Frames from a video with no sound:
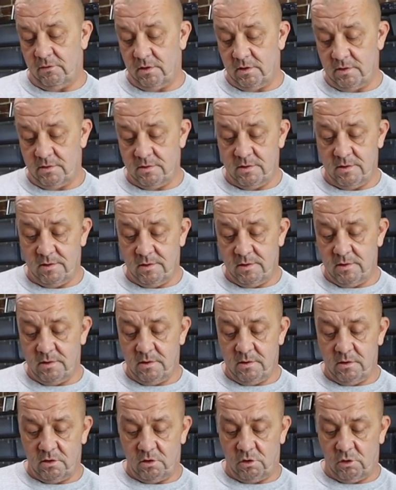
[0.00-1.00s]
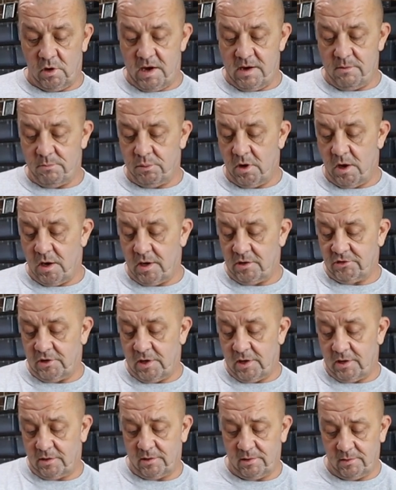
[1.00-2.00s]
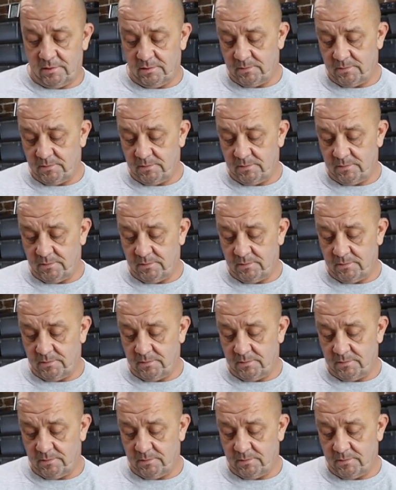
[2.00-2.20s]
a great project,